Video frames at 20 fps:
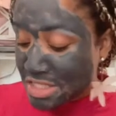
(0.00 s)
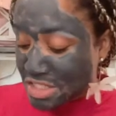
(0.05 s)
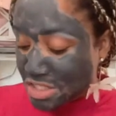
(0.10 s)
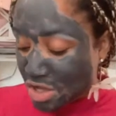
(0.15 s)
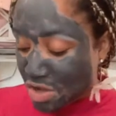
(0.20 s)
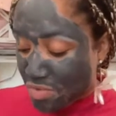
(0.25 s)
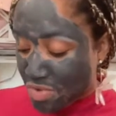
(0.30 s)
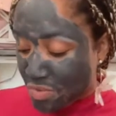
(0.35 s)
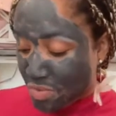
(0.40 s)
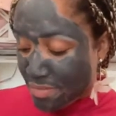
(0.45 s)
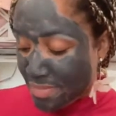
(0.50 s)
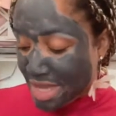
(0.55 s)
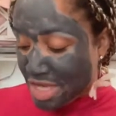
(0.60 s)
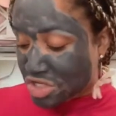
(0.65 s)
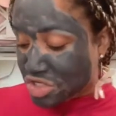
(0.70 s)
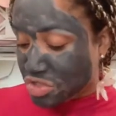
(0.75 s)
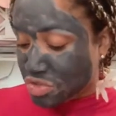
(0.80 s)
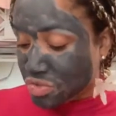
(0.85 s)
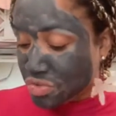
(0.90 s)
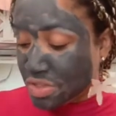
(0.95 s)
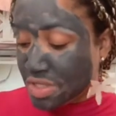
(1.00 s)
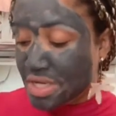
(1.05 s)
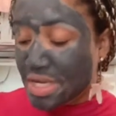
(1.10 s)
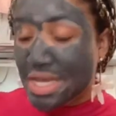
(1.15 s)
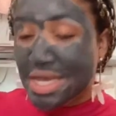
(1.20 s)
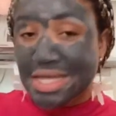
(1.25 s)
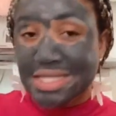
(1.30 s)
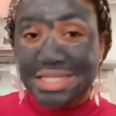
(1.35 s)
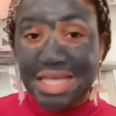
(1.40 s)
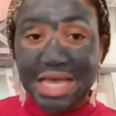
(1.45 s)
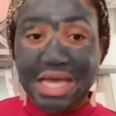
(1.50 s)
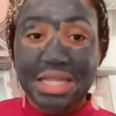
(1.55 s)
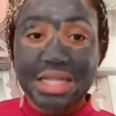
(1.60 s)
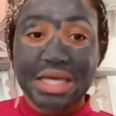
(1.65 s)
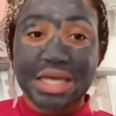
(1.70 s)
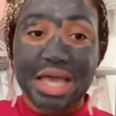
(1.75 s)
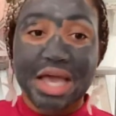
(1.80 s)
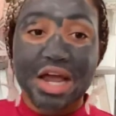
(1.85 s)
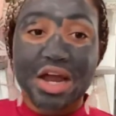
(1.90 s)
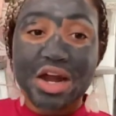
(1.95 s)
So we will make sure. Take a look
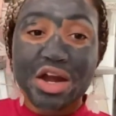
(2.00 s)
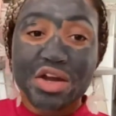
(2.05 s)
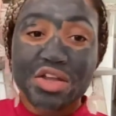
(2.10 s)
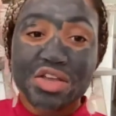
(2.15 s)
at her.